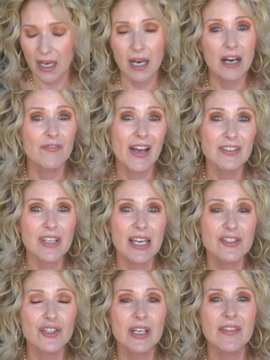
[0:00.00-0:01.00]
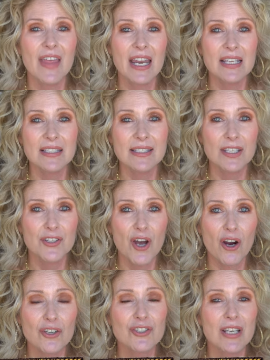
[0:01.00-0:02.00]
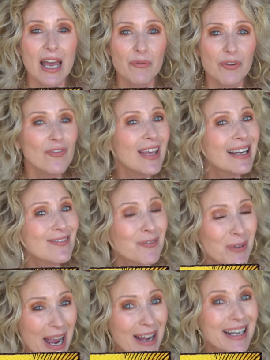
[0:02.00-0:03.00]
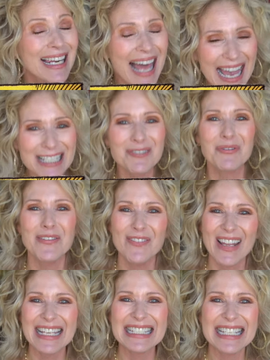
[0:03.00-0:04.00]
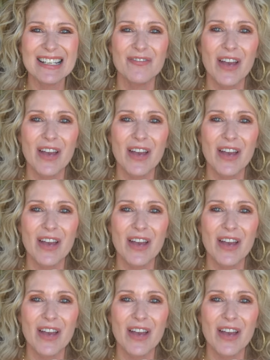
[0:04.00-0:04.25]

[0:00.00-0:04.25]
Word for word: uh, foundation, and that is the NARS light, Refle light Reflecting